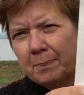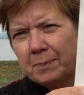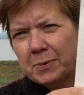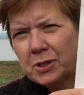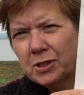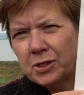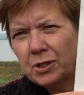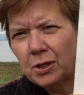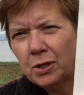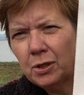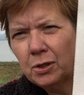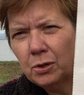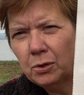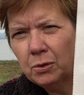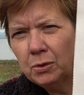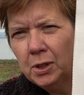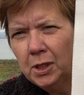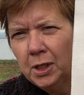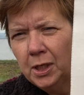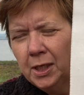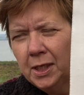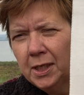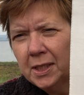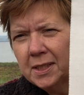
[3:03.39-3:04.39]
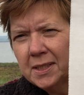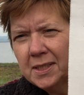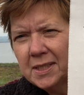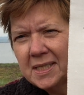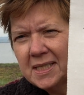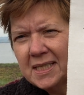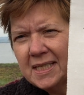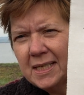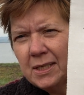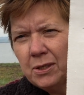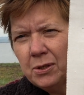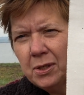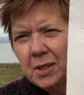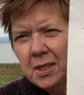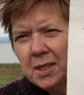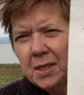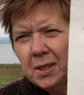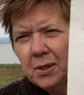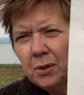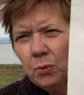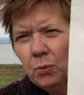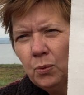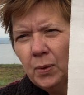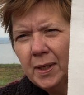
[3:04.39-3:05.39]
So you can see
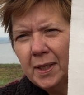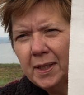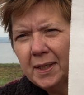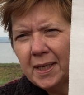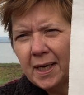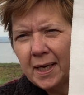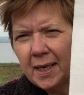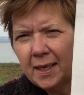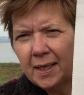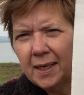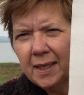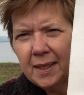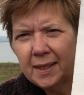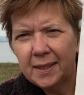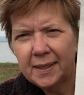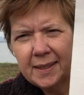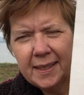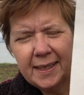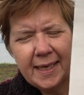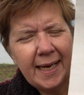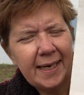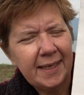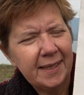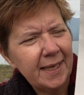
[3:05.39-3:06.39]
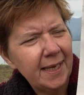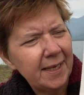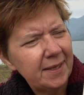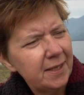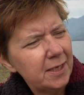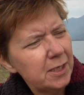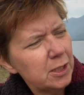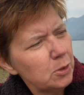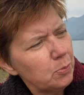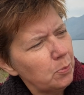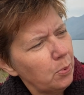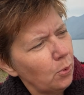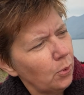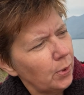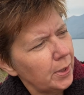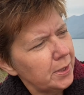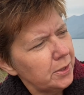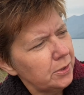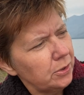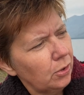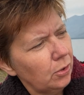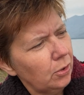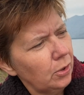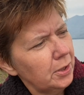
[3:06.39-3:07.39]
when at this
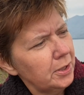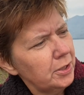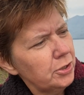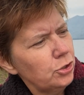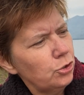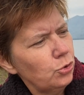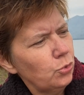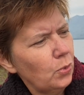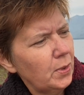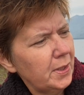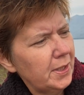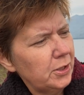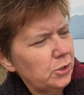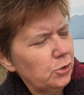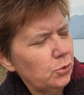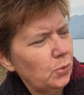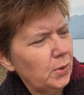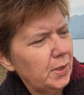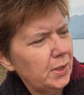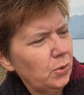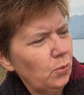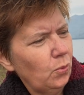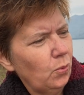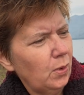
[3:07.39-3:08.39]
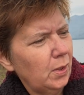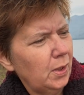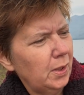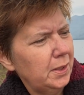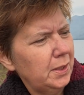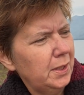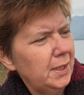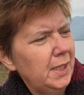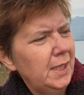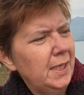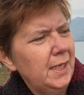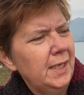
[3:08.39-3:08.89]
point, August 2021,